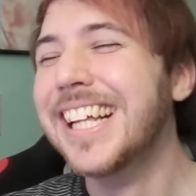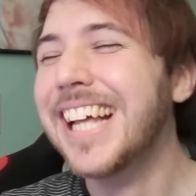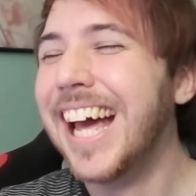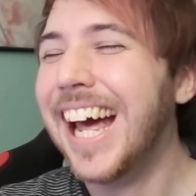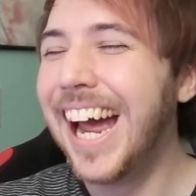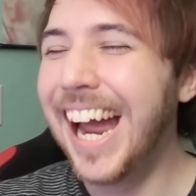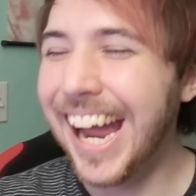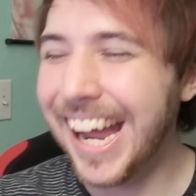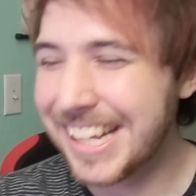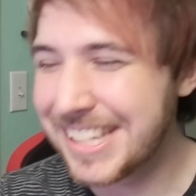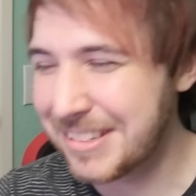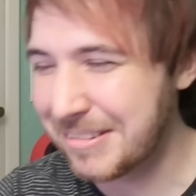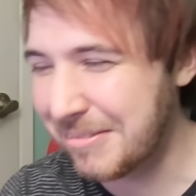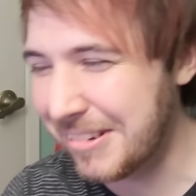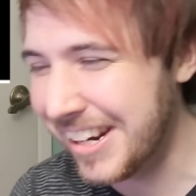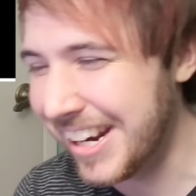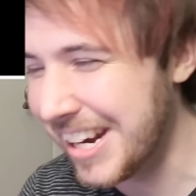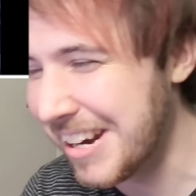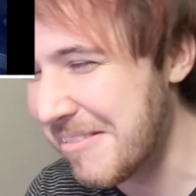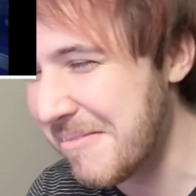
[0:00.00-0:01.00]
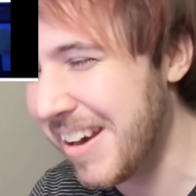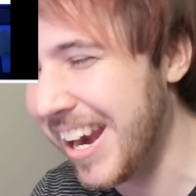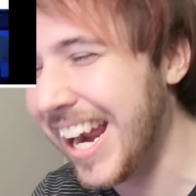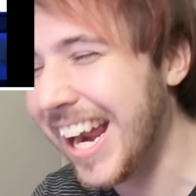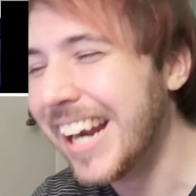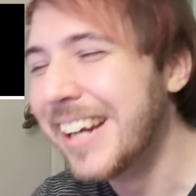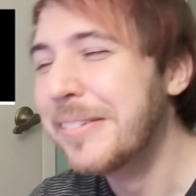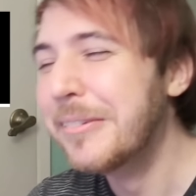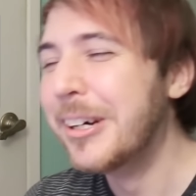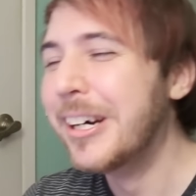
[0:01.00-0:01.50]
That's weird,
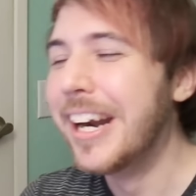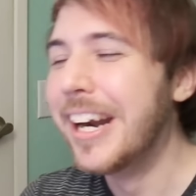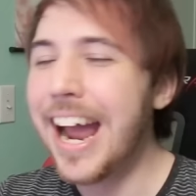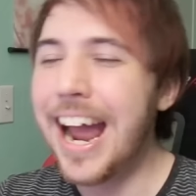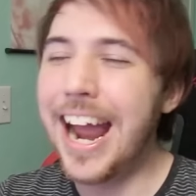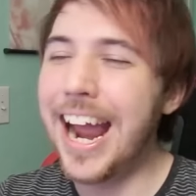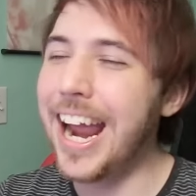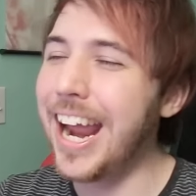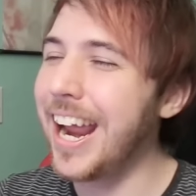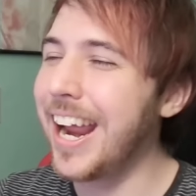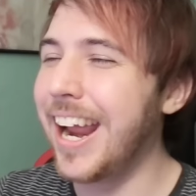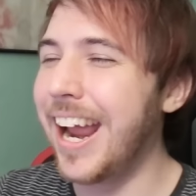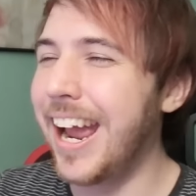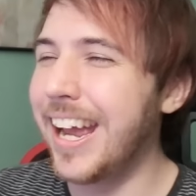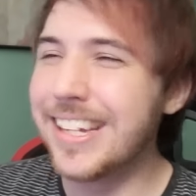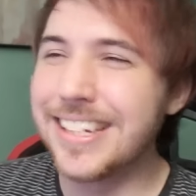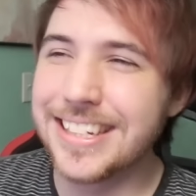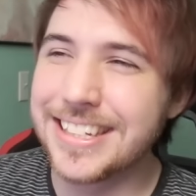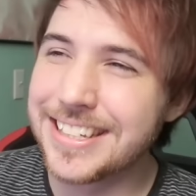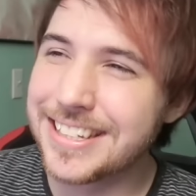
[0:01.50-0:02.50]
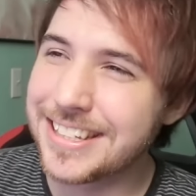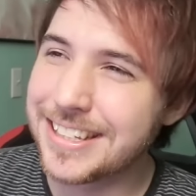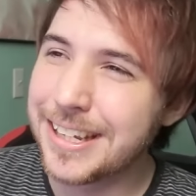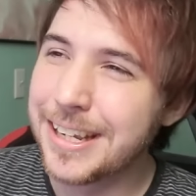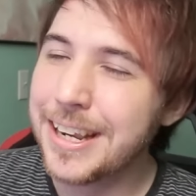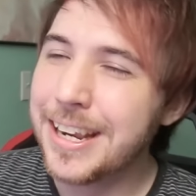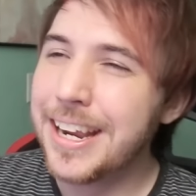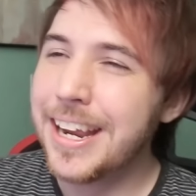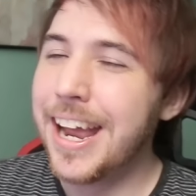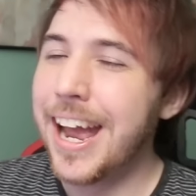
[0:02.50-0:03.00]
man. Hey, as
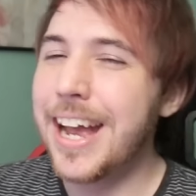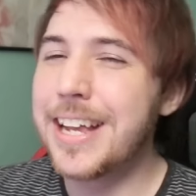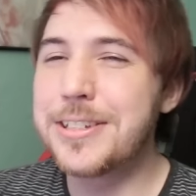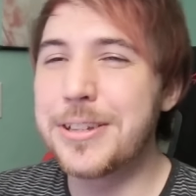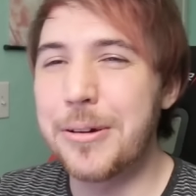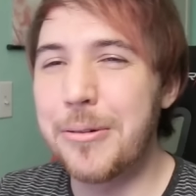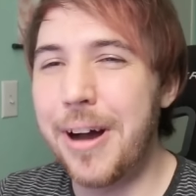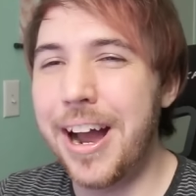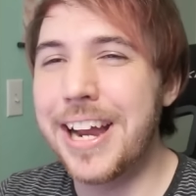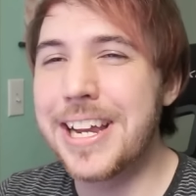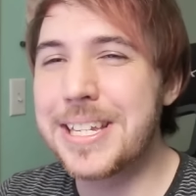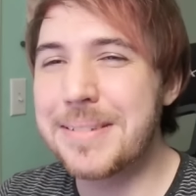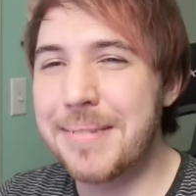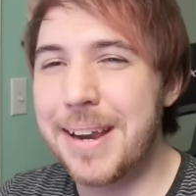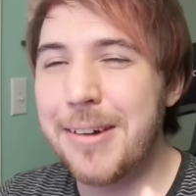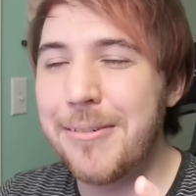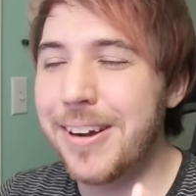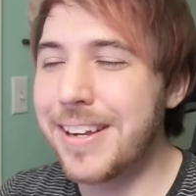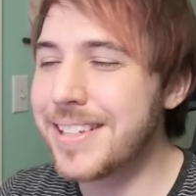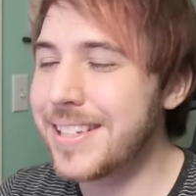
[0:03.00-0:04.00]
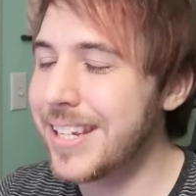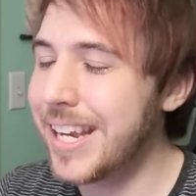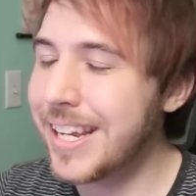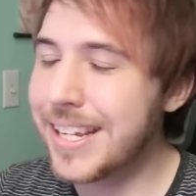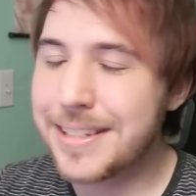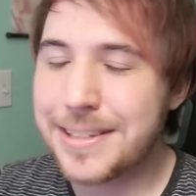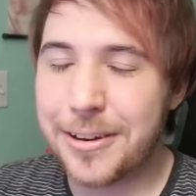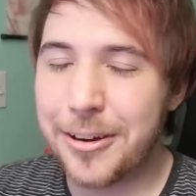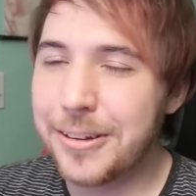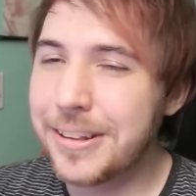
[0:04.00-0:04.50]
as a wise man once
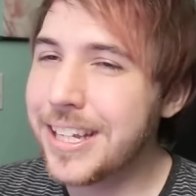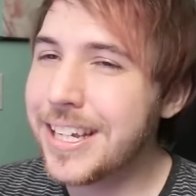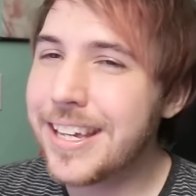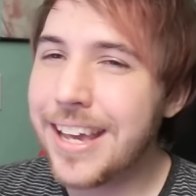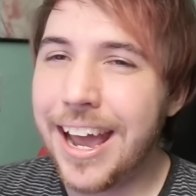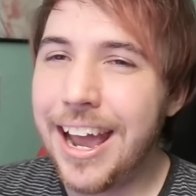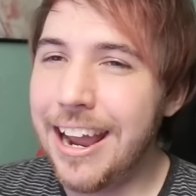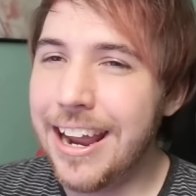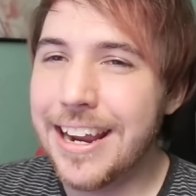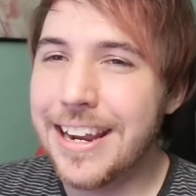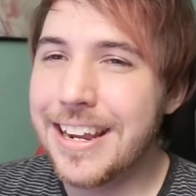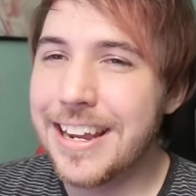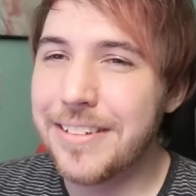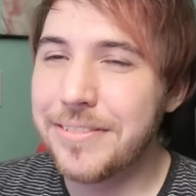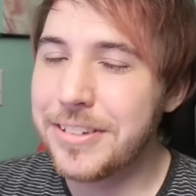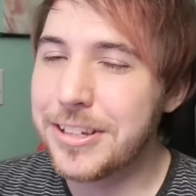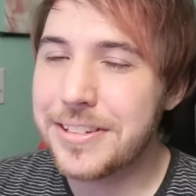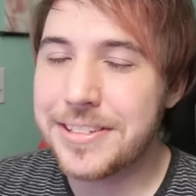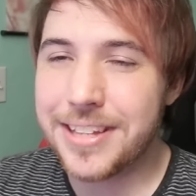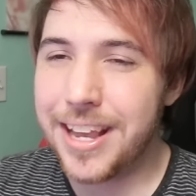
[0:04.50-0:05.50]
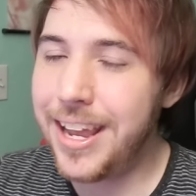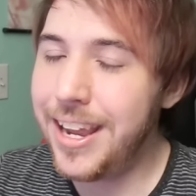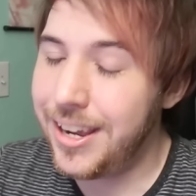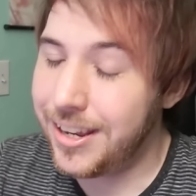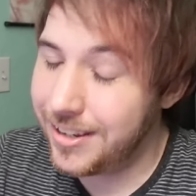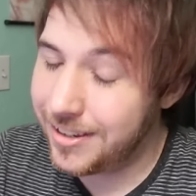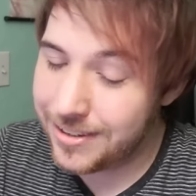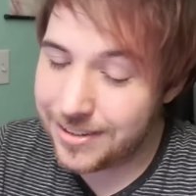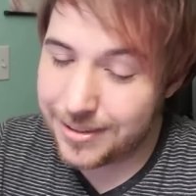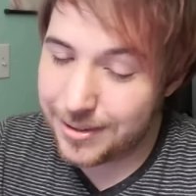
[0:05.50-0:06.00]
said, it's only gay if you
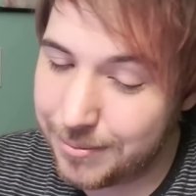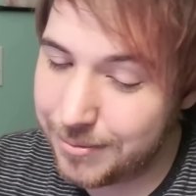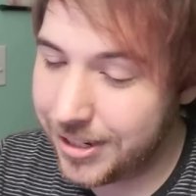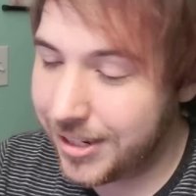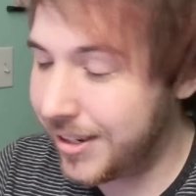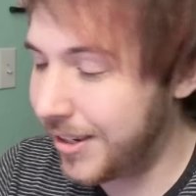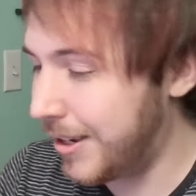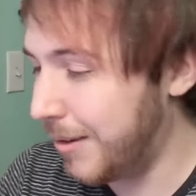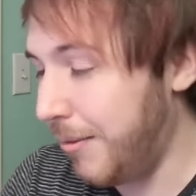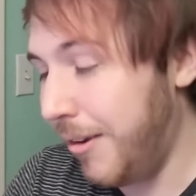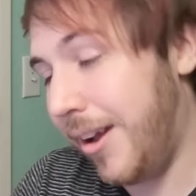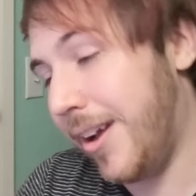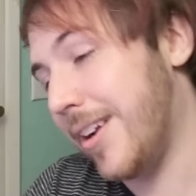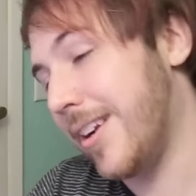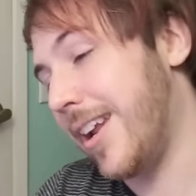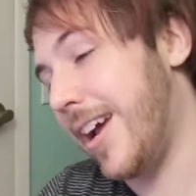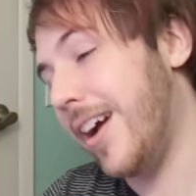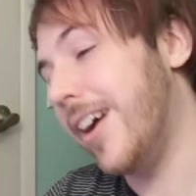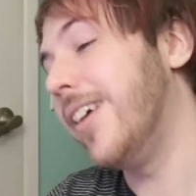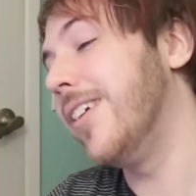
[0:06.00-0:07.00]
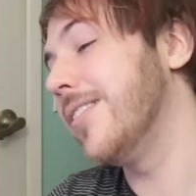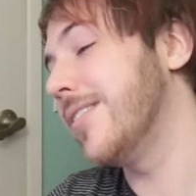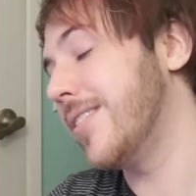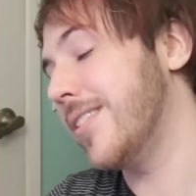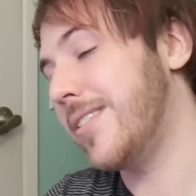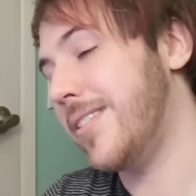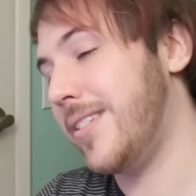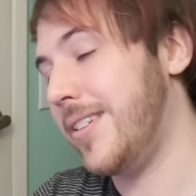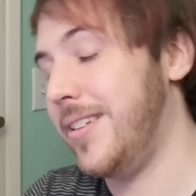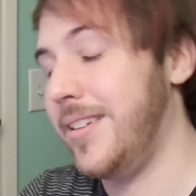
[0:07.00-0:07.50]
say it is. I mean, come on now,
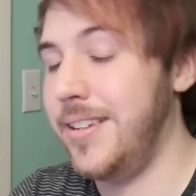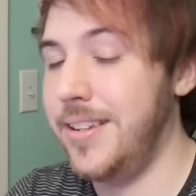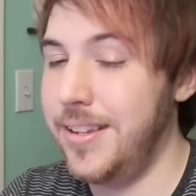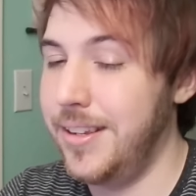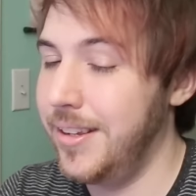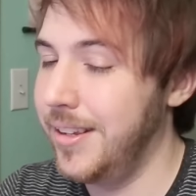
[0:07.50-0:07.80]
just.